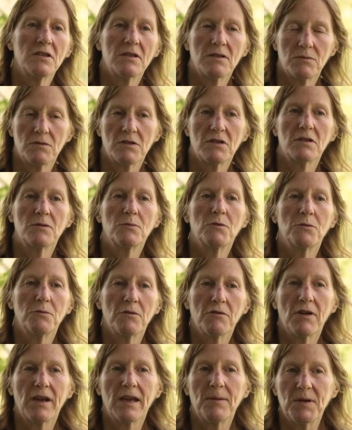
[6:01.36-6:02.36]
is, which is what
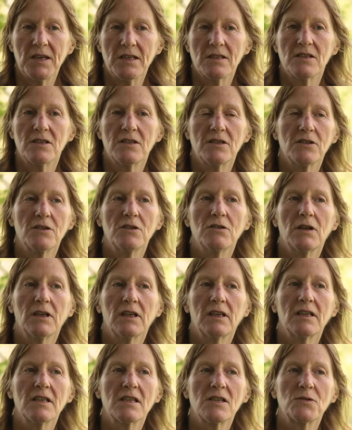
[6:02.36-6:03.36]
we're aiming to do.
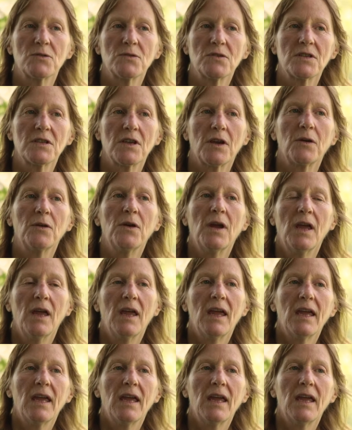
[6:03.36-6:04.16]
And it's also